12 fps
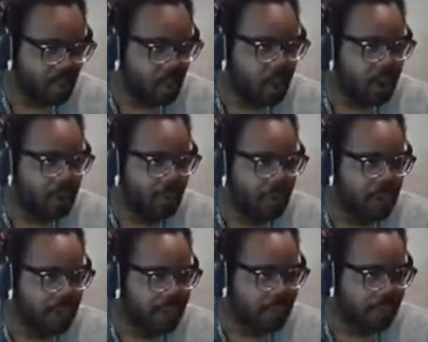or if you want
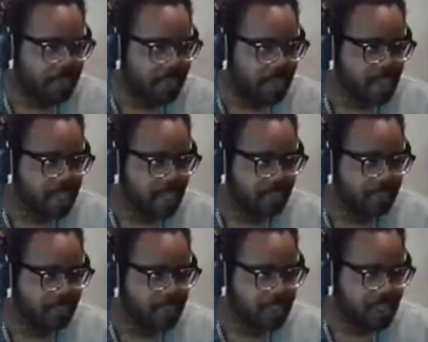to like optimize the
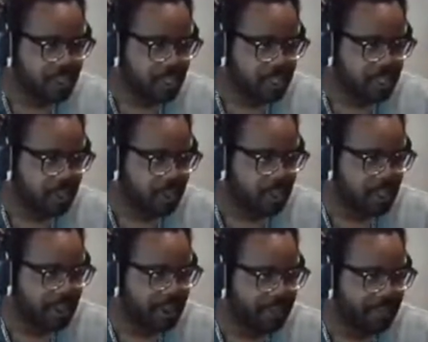level, it's just easier
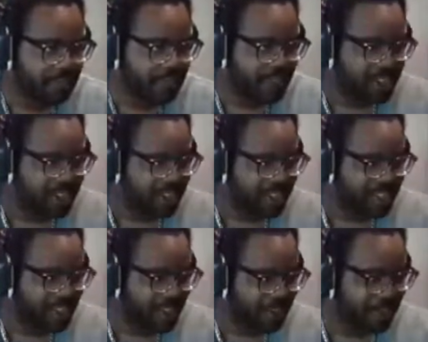to honestly
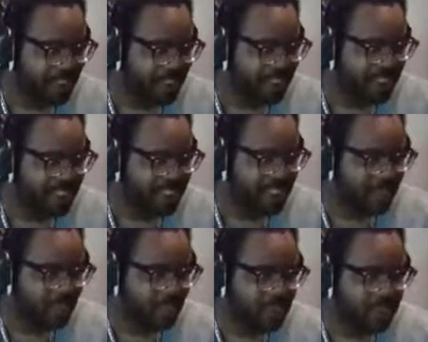just copy like a
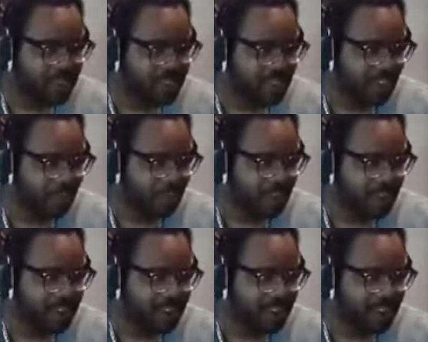top runner's like run.